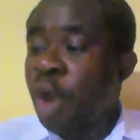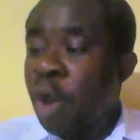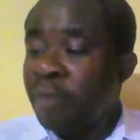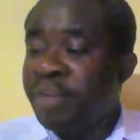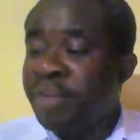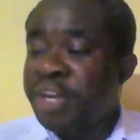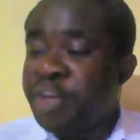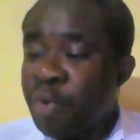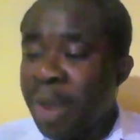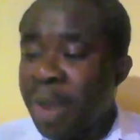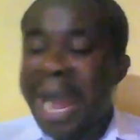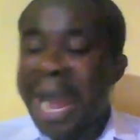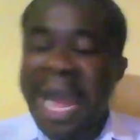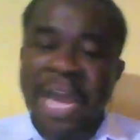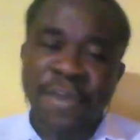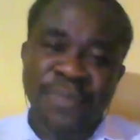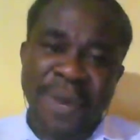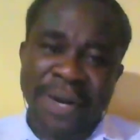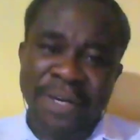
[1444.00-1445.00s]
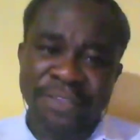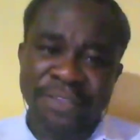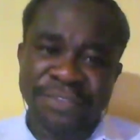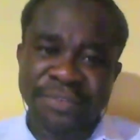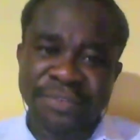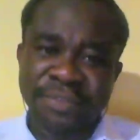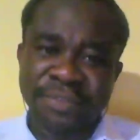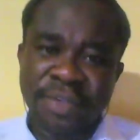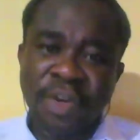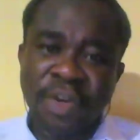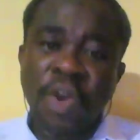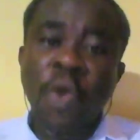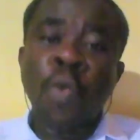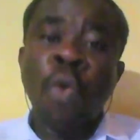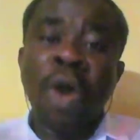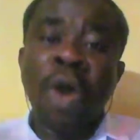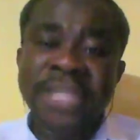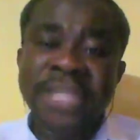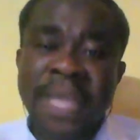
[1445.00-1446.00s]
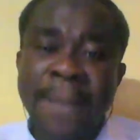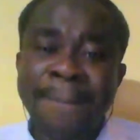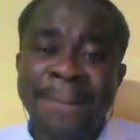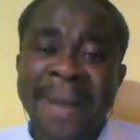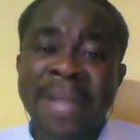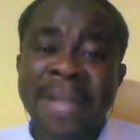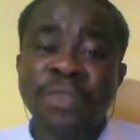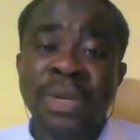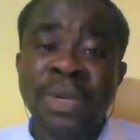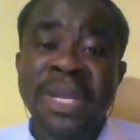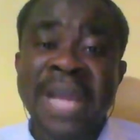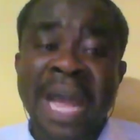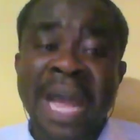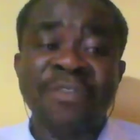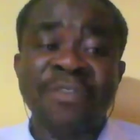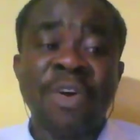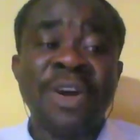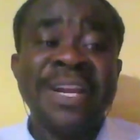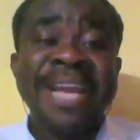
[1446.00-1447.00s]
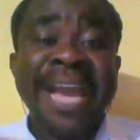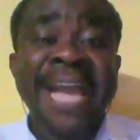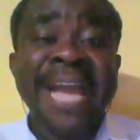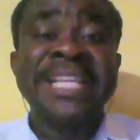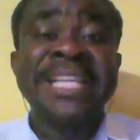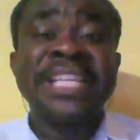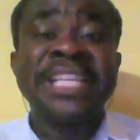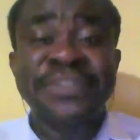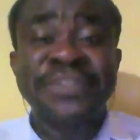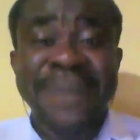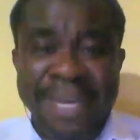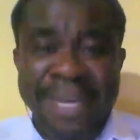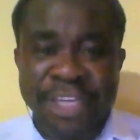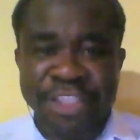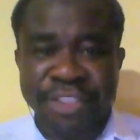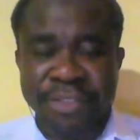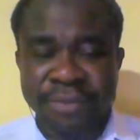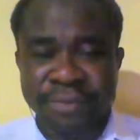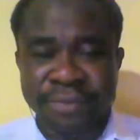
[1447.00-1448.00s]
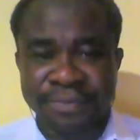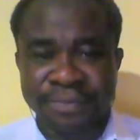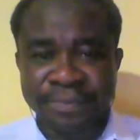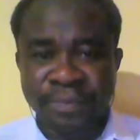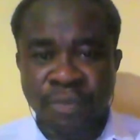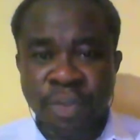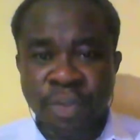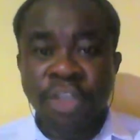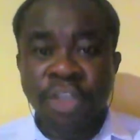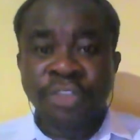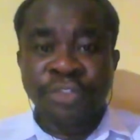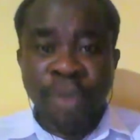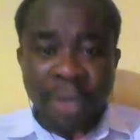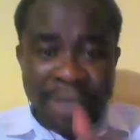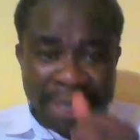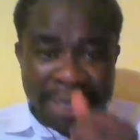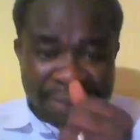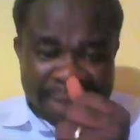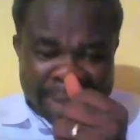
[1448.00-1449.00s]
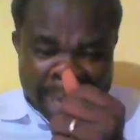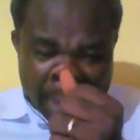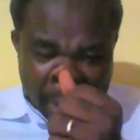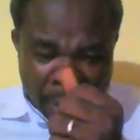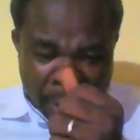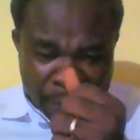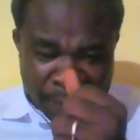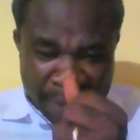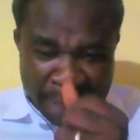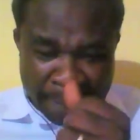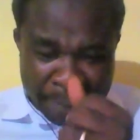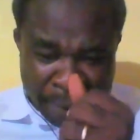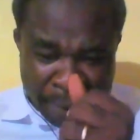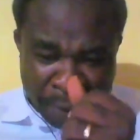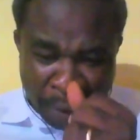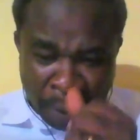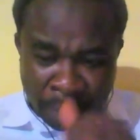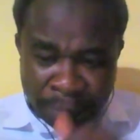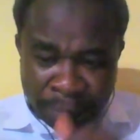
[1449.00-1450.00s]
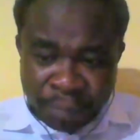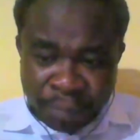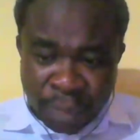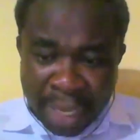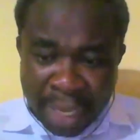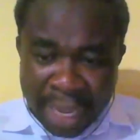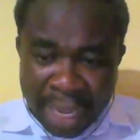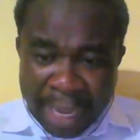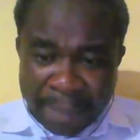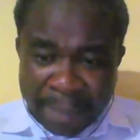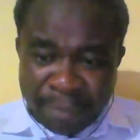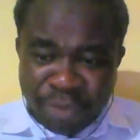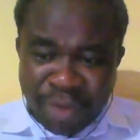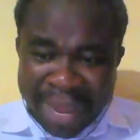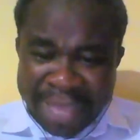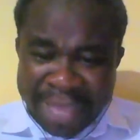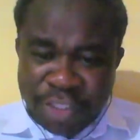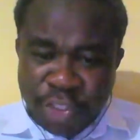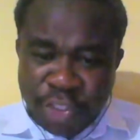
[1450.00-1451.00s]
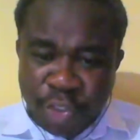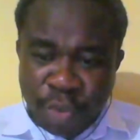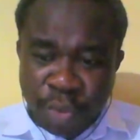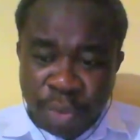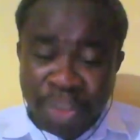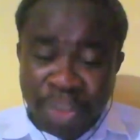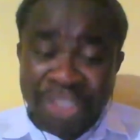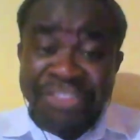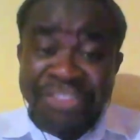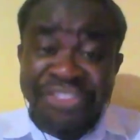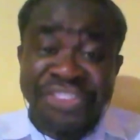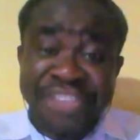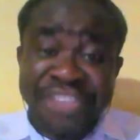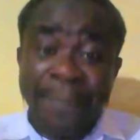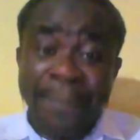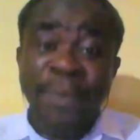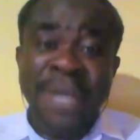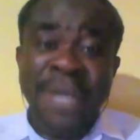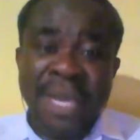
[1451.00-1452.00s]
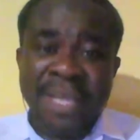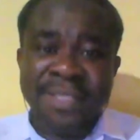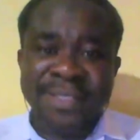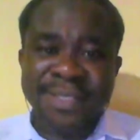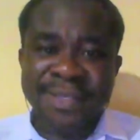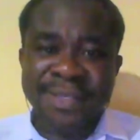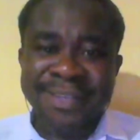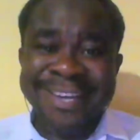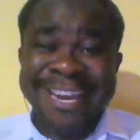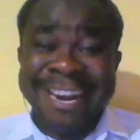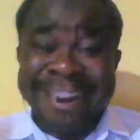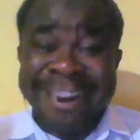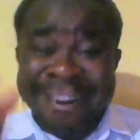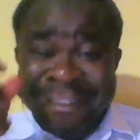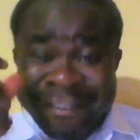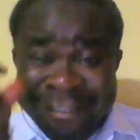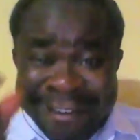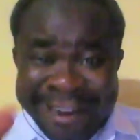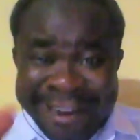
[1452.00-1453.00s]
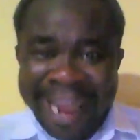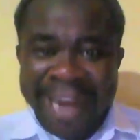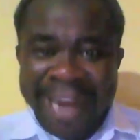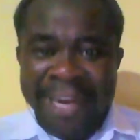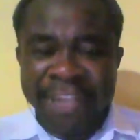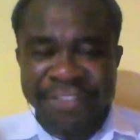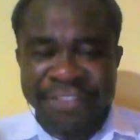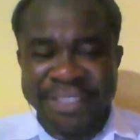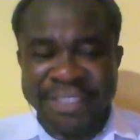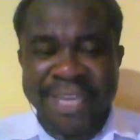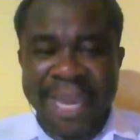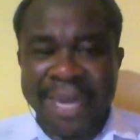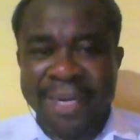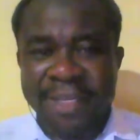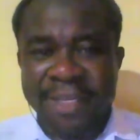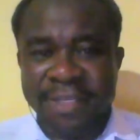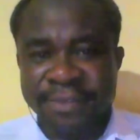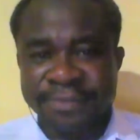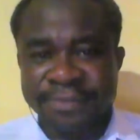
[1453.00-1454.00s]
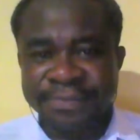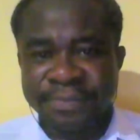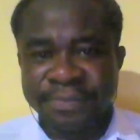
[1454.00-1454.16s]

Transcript: of the new IFRS. What impact will it have on the entity's financial? So this is the kind of, trying to simulate realistically